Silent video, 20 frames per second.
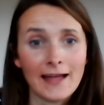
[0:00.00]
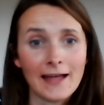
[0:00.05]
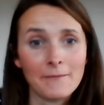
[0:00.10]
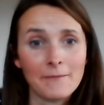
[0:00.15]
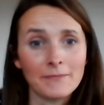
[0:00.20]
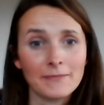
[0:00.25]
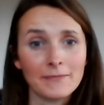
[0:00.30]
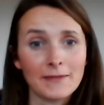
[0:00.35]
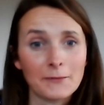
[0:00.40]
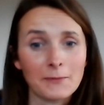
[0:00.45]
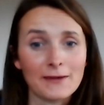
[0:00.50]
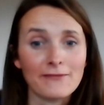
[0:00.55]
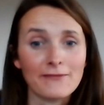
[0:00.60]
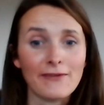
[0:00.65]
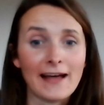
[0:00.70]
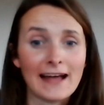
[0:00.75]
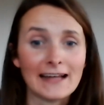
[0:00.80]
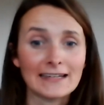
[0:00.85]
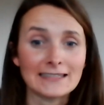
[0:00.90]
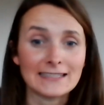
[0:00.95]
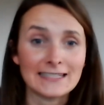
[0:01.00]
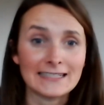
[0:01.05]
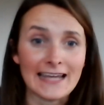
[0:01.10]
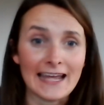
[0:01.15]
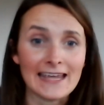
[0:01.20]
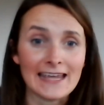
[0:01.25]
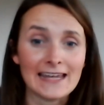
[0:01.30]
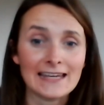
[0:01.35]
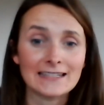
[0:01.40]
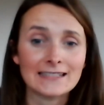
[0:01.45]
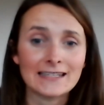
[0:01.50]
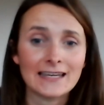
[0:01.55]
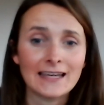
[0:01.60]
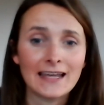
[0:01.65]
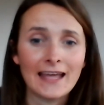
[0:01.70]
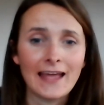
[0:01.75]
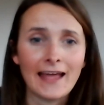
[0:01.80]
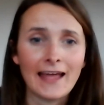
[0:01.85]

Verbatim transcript: um, that we've had to date.